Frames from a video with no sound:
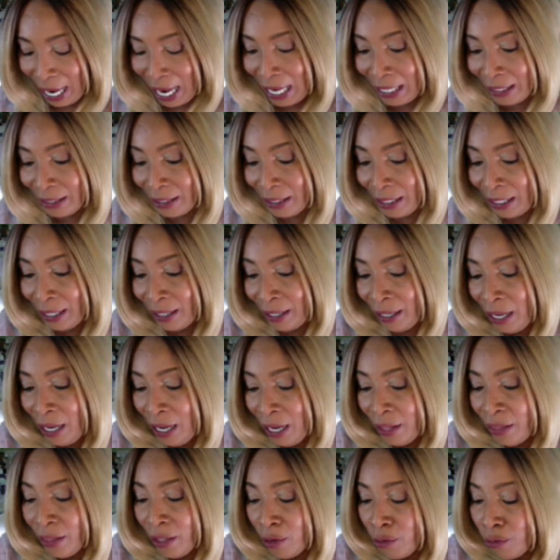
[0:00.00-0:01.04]
acid,
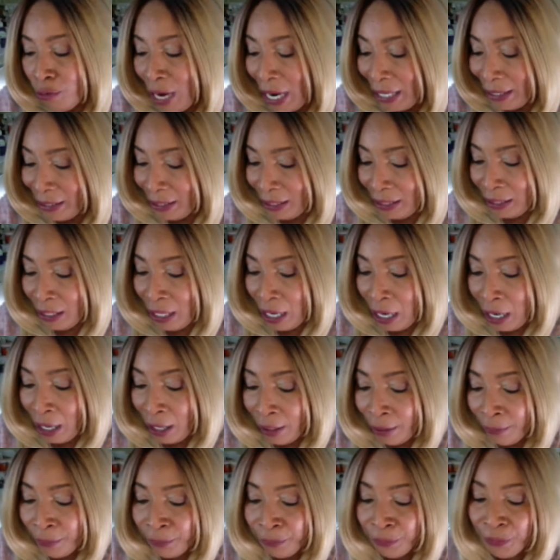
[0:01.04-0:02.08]
the
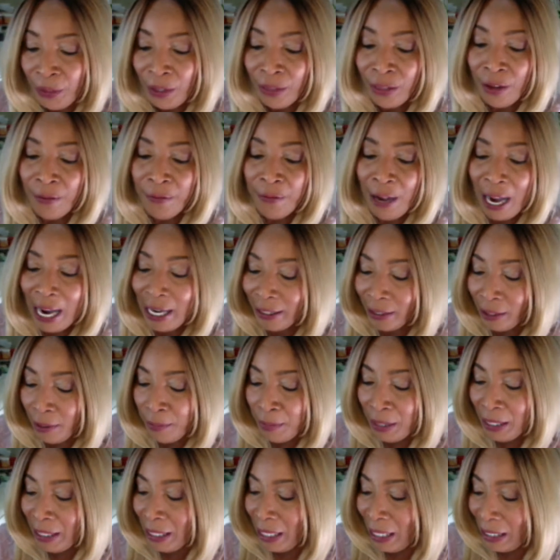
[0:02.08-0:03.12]
retinol, the
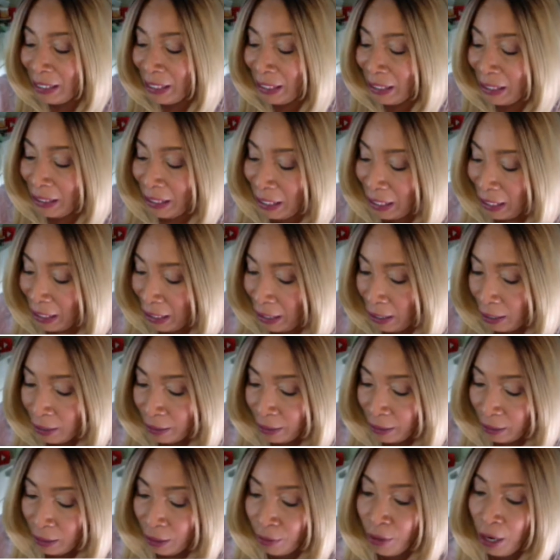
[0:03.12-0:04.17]
vitamin C
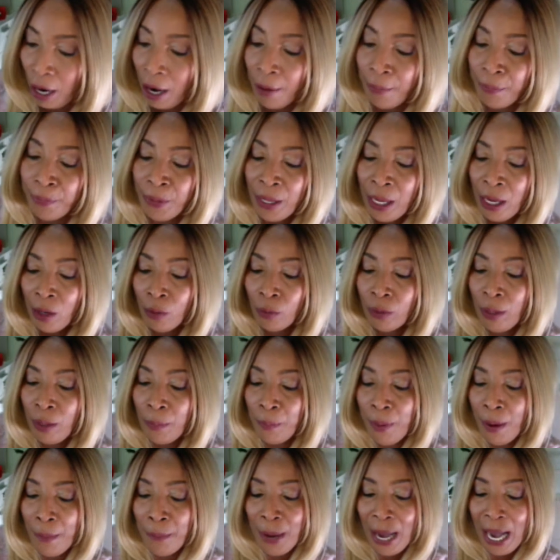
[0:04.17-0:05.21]
serum, the
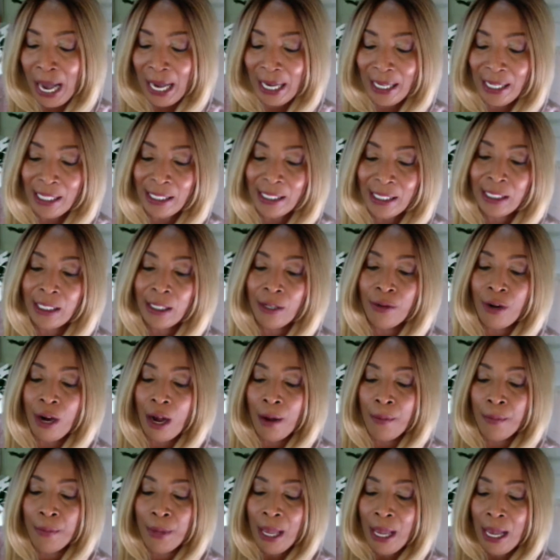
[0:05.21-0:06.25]
papaya
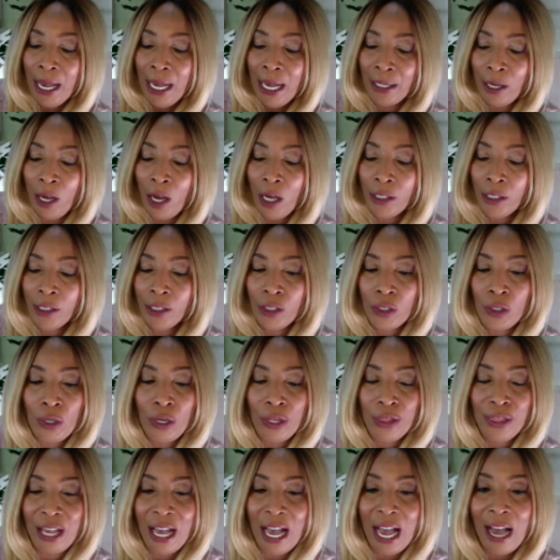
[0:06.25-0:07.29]
serum, and also
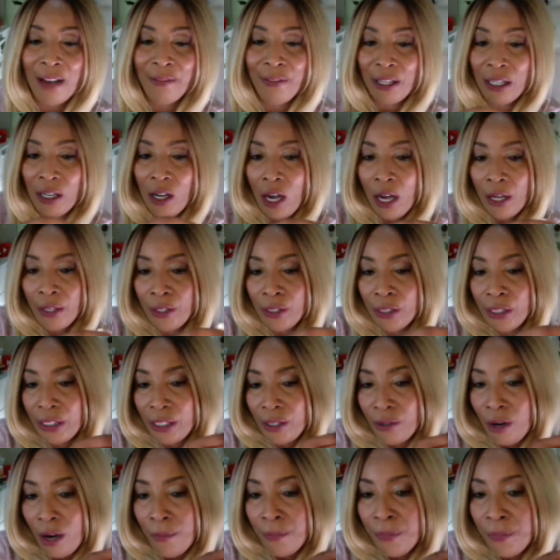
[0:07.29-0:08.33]
the avocado
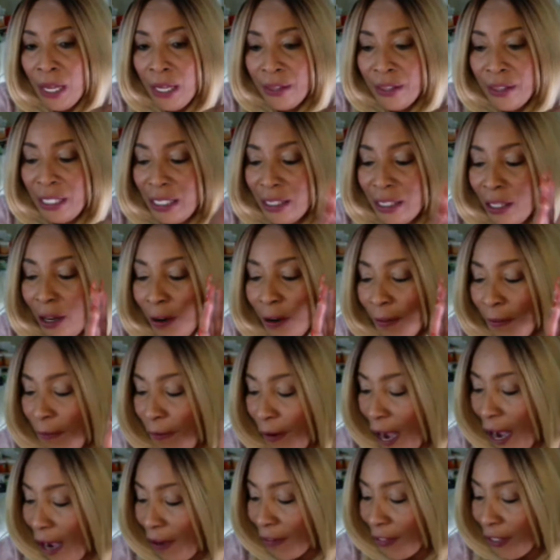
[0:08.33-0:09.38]
serum. These are
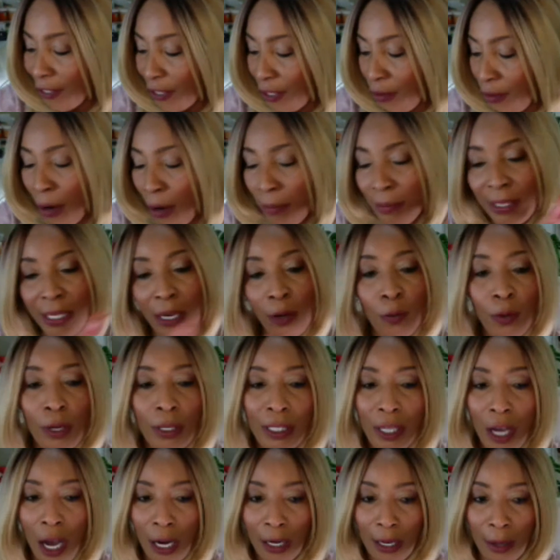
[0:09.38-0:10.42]
5 serums that we
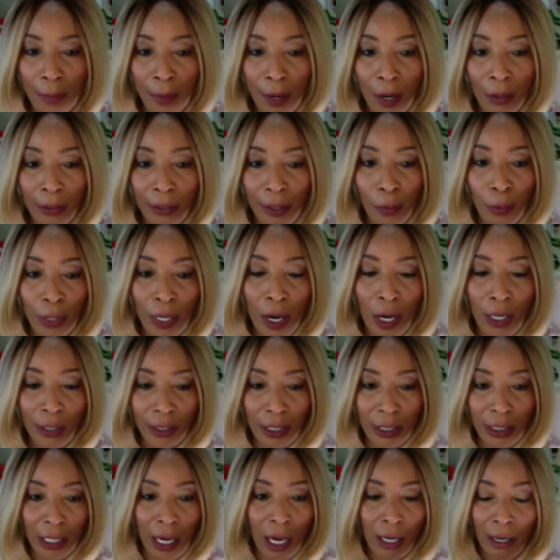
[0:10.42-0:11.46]
talk about, and we also
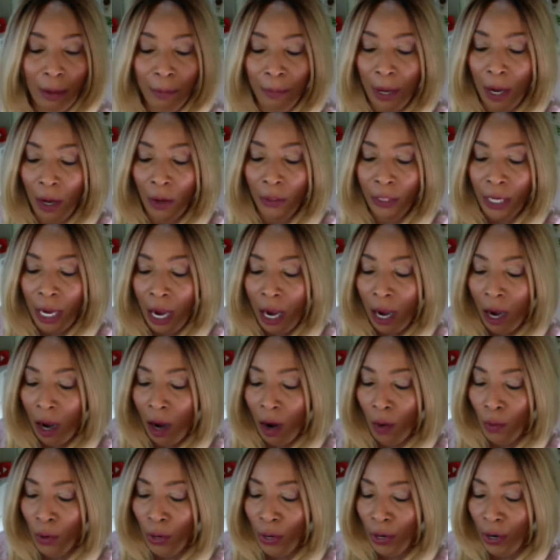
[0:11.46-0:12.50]
talk about
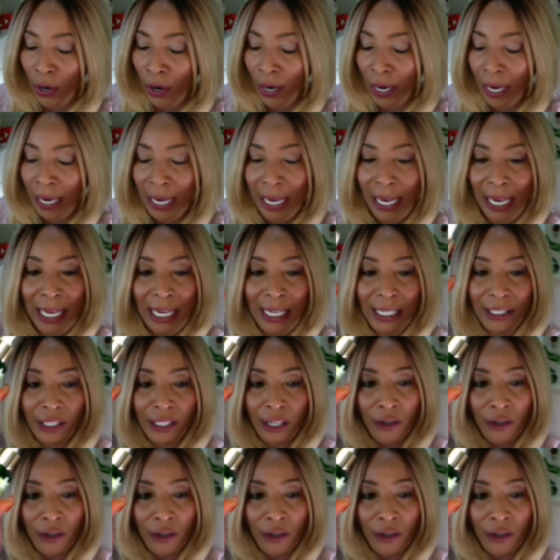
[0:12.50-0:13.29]
our Age